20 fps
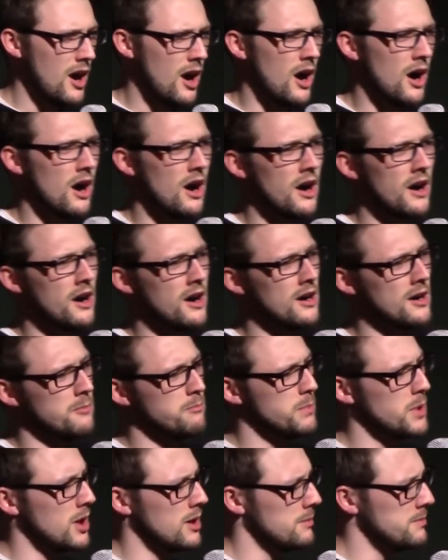Oh,
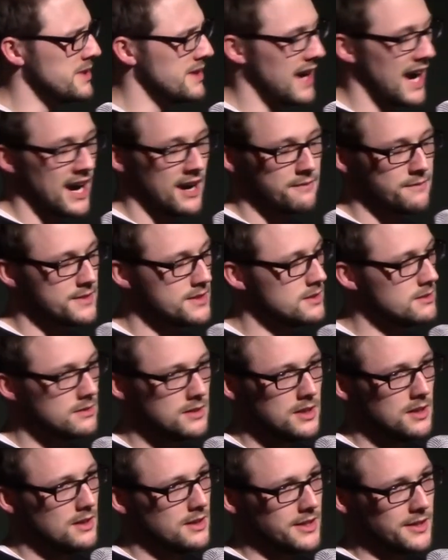Bob, you haven't?
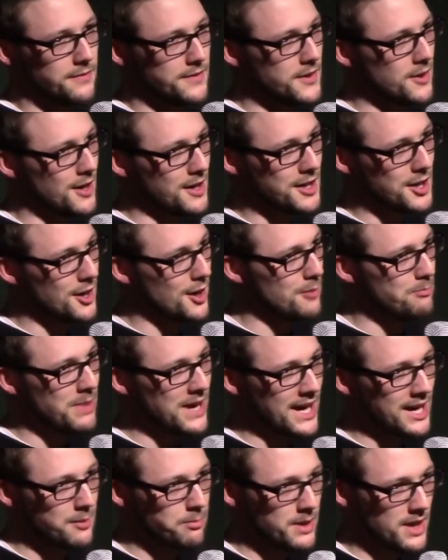You've not got
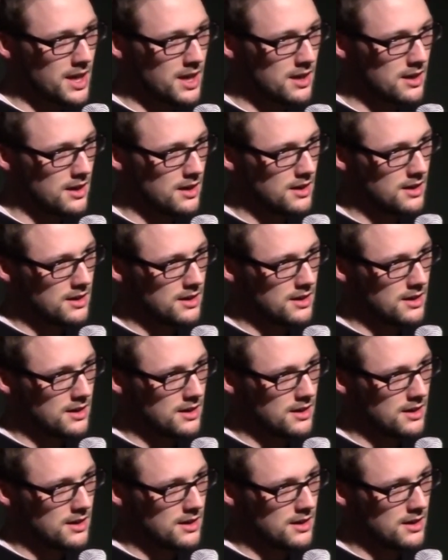back pain?